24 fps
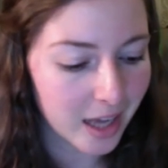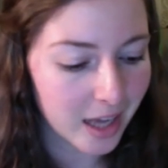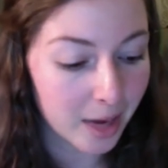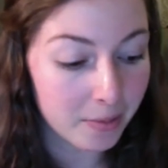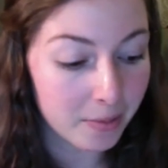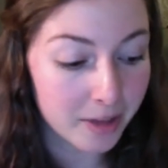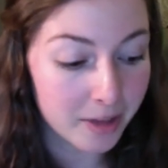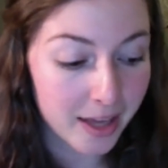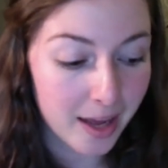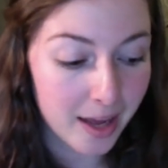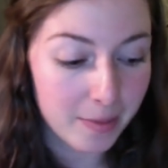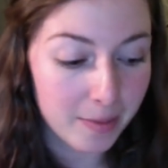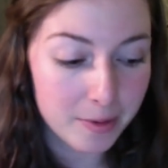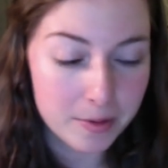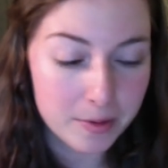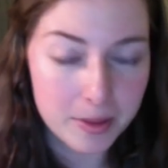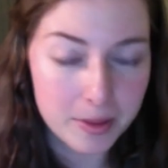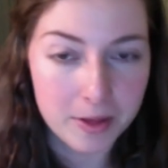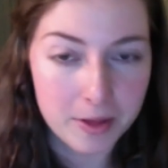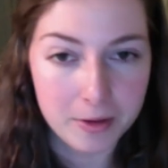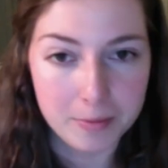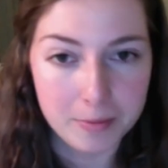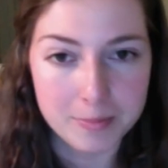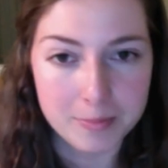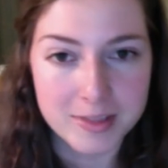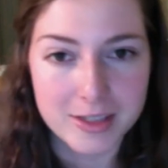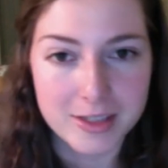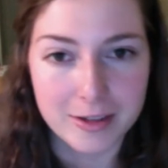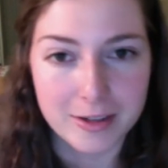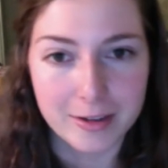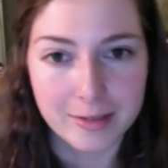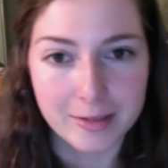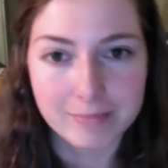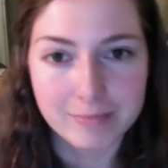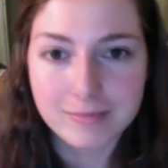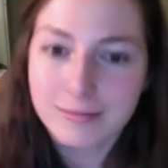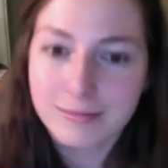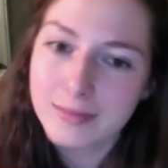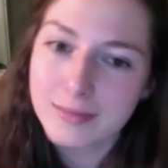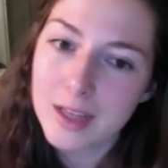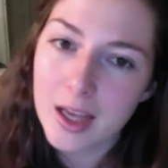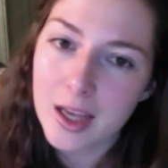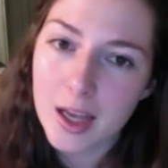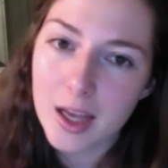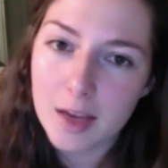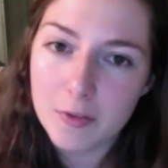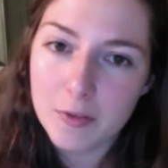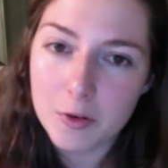I'm really happy with them, so
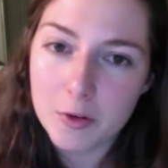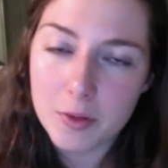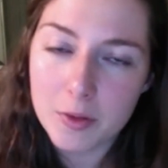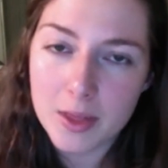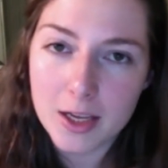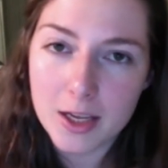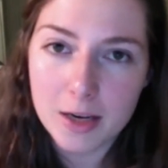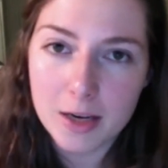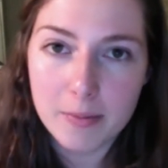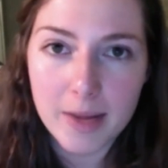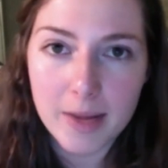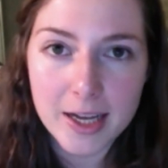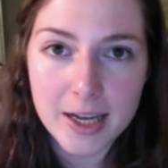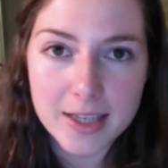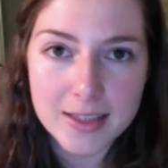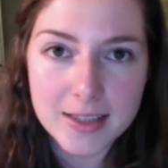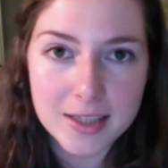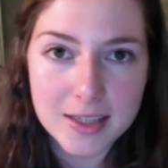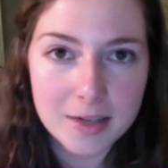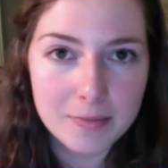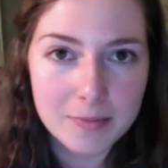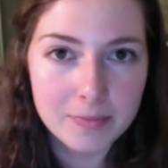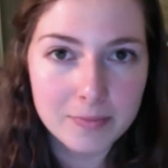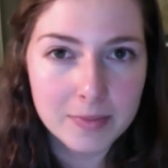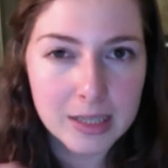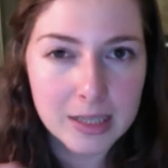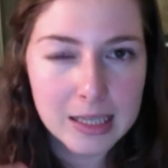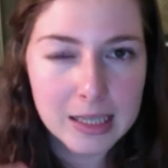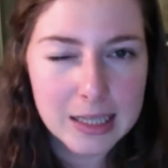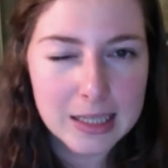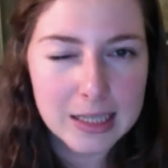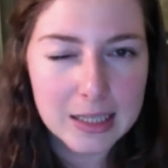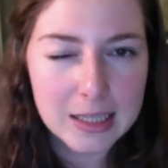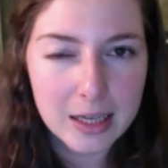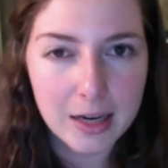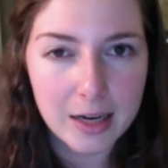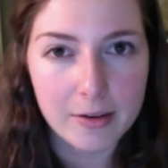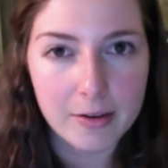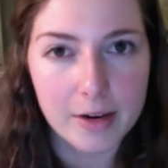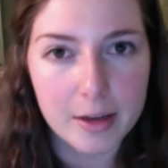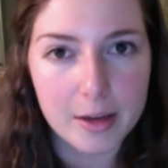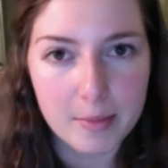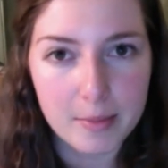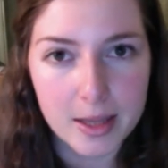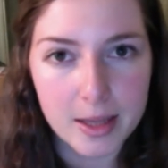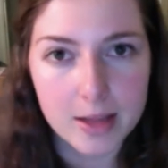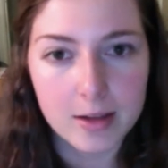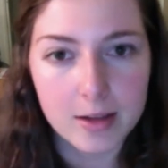if you were thinking of buying some, I
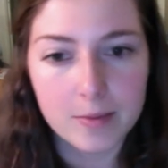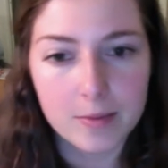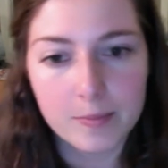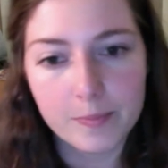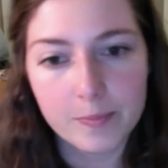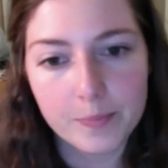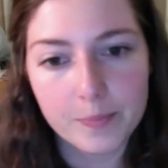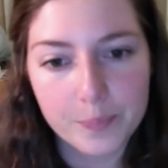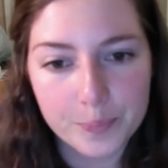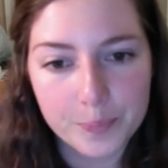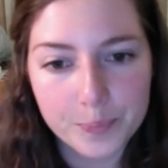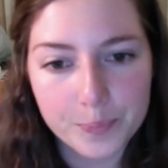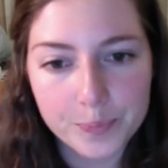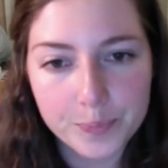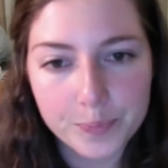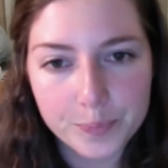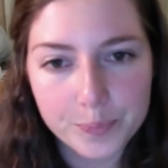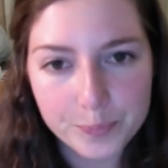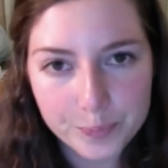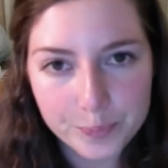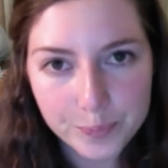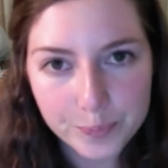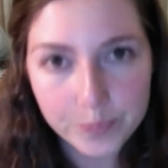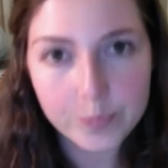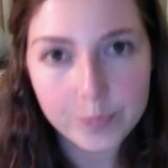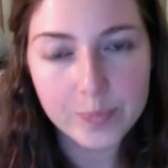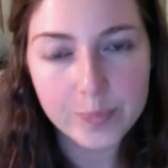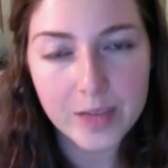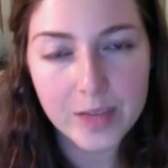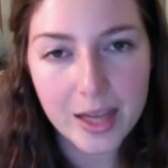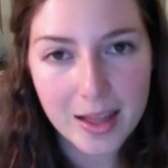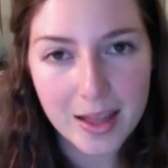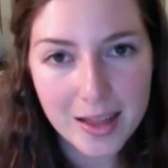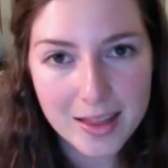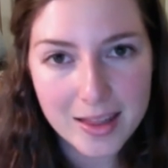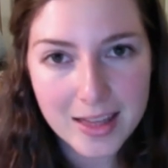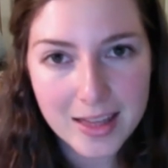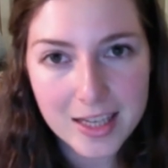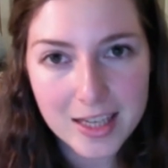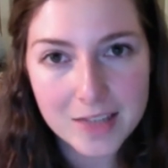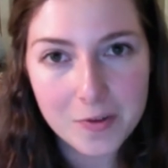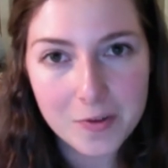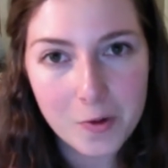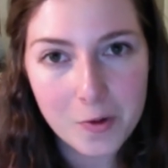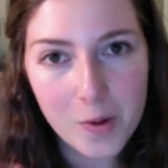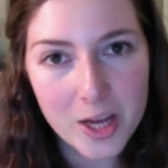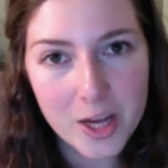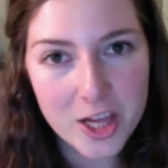recommend them.
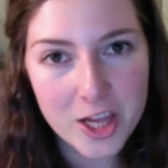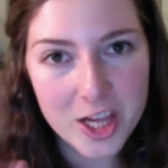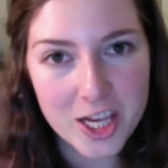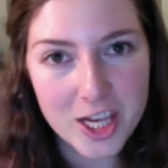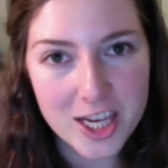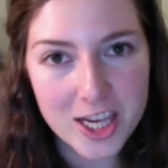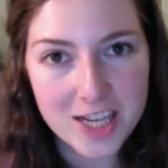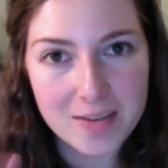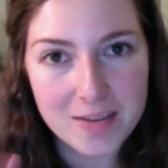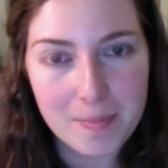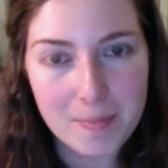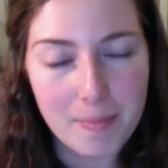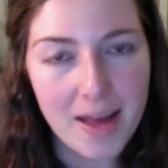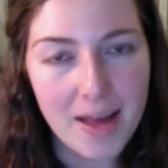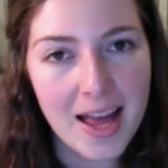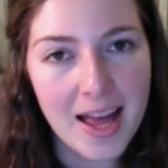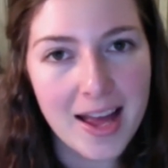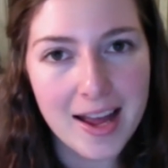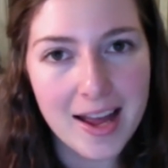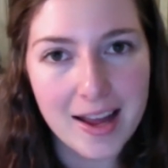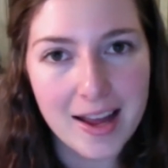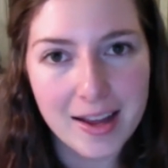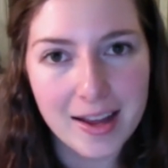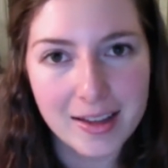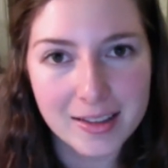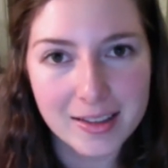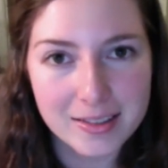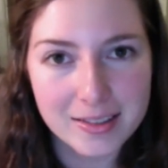Thanks for watching. Bye.